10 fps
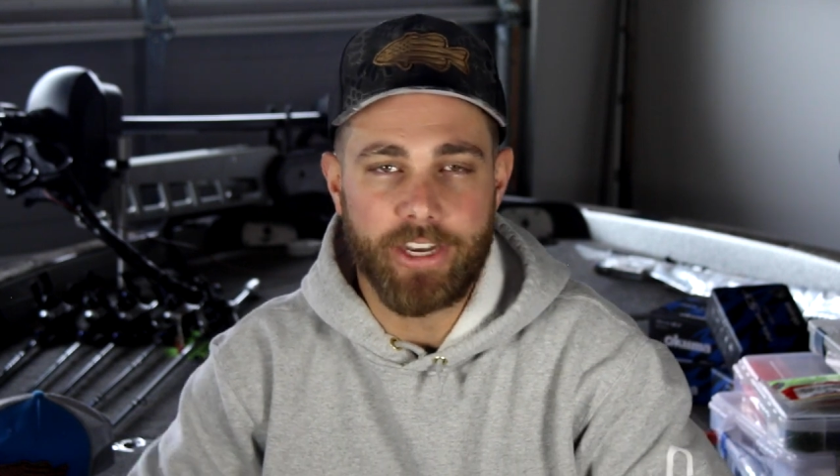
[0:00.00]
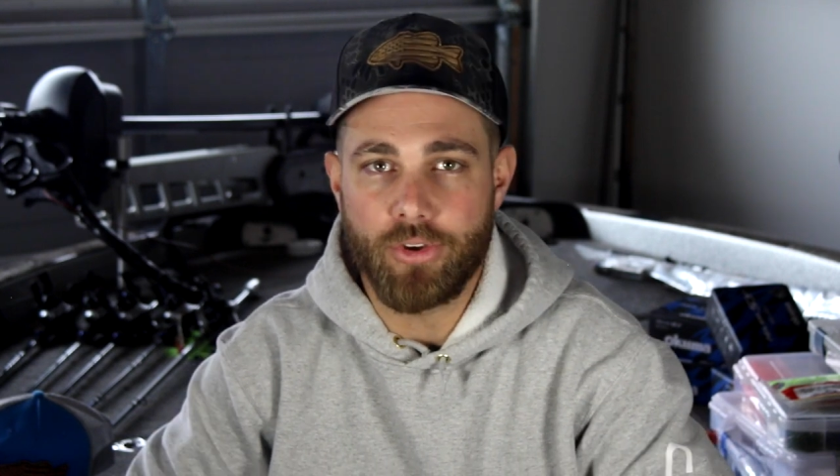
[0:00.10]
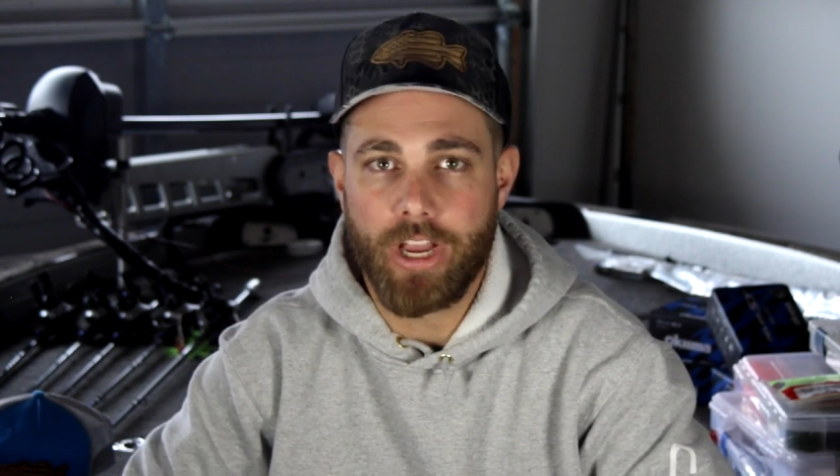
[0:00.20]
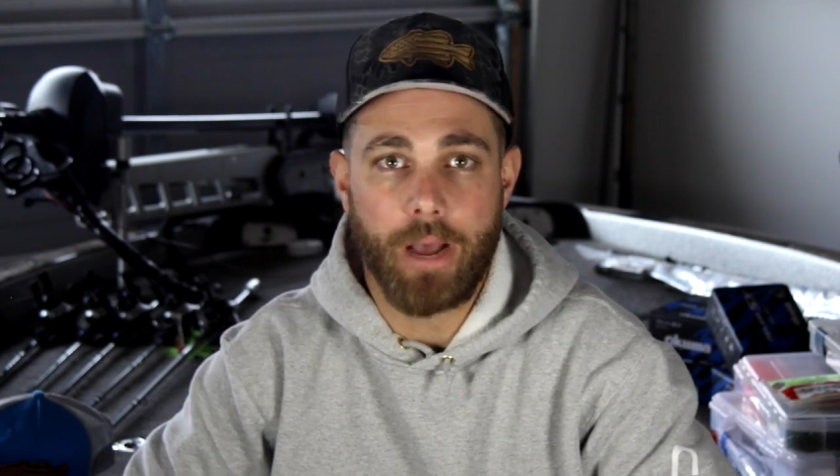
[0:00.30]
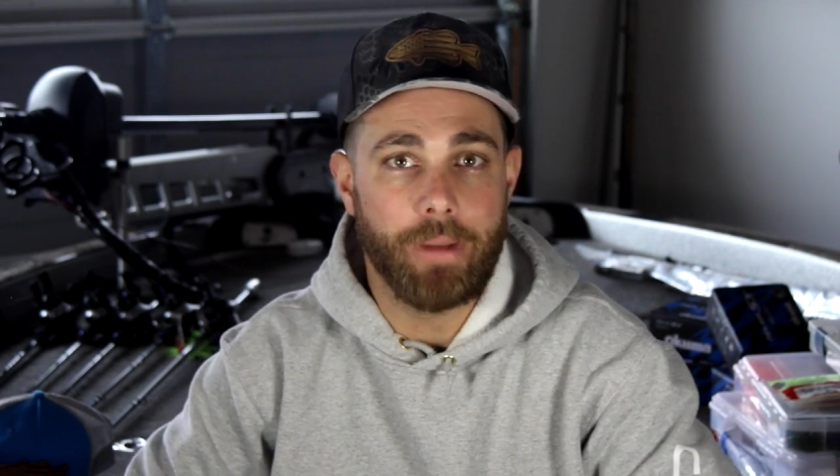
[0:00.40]
and
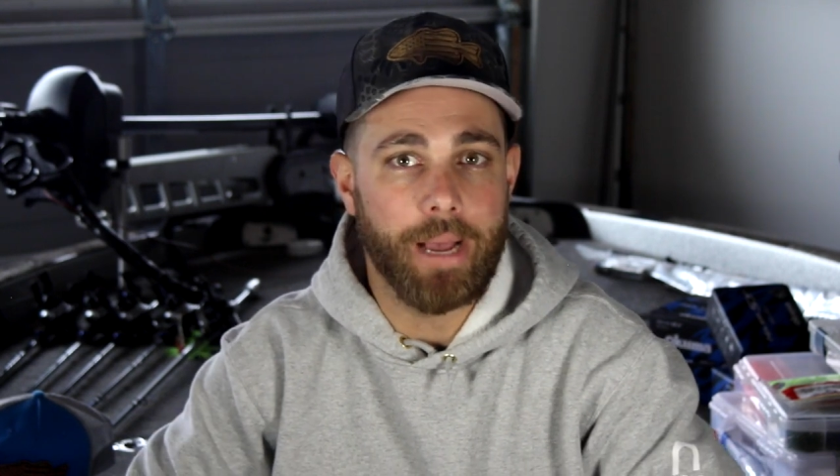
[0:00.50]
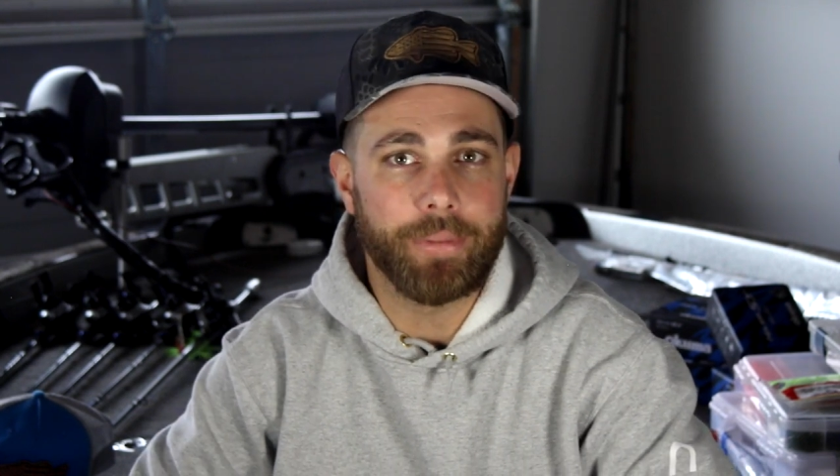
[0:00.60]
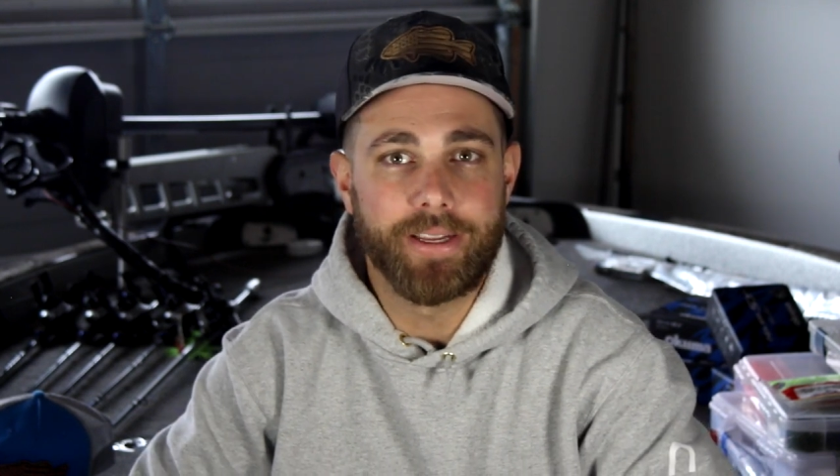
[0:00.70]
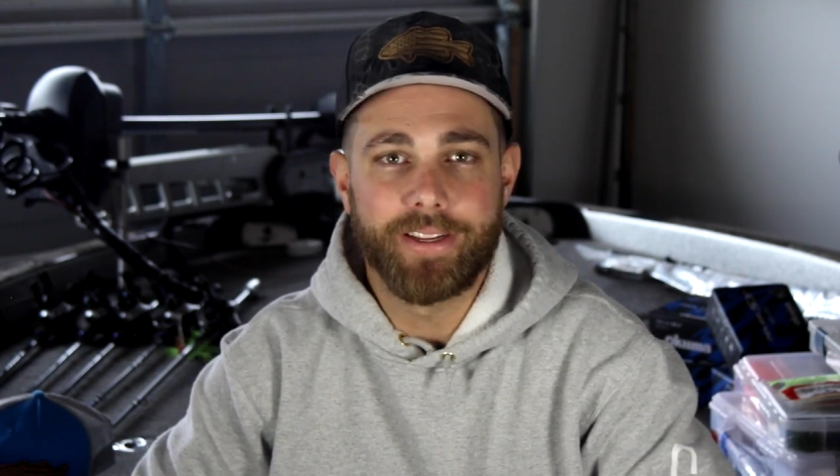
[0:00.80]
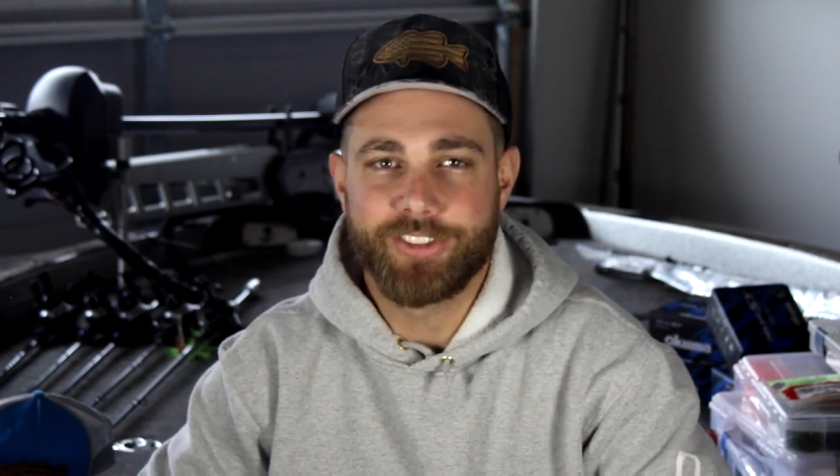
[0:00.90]
you come
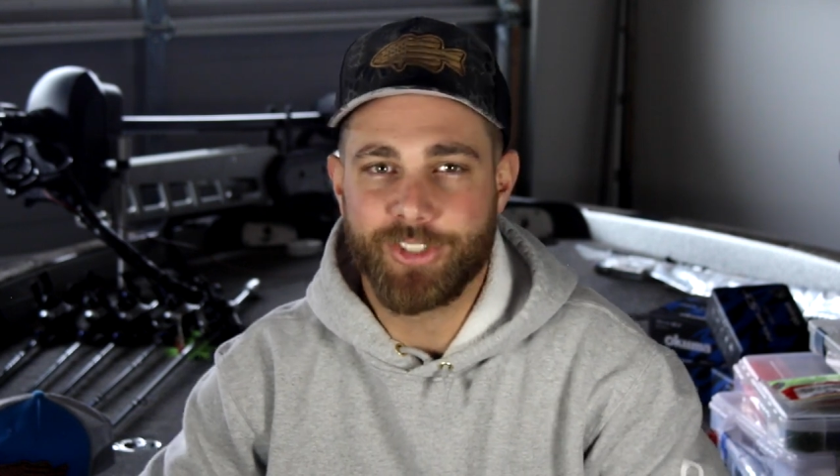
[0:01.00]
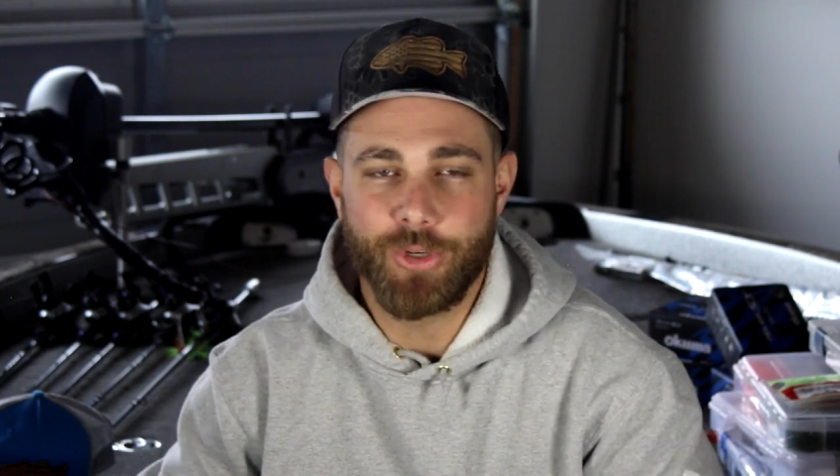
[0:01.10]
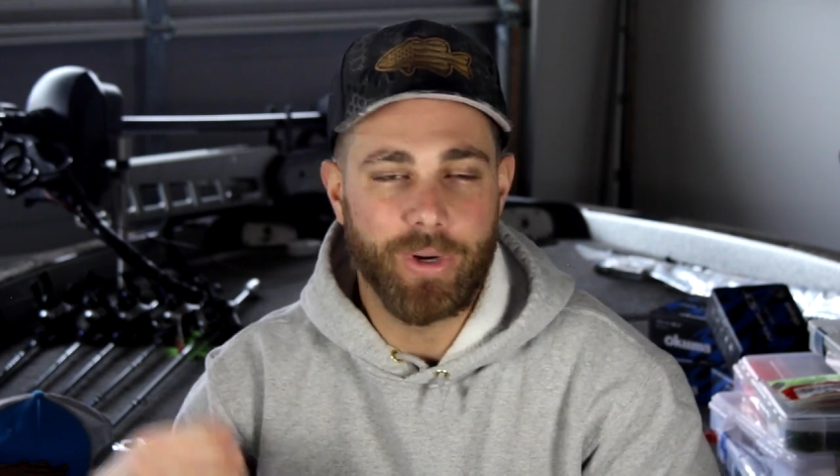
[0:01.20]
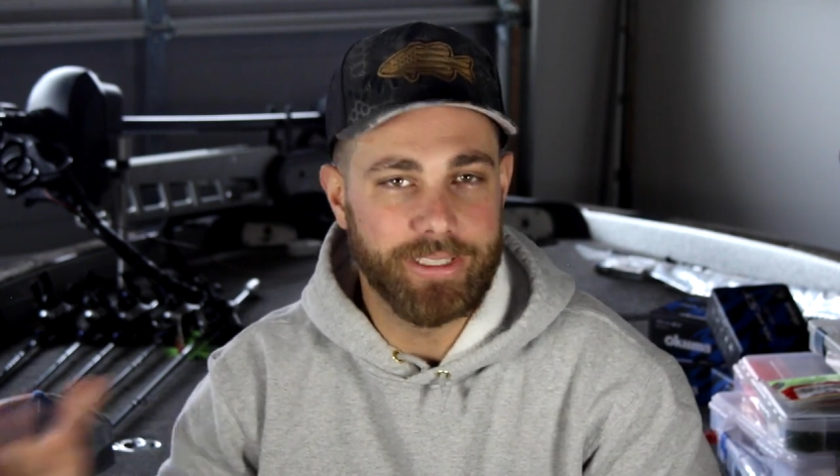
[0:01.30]
up to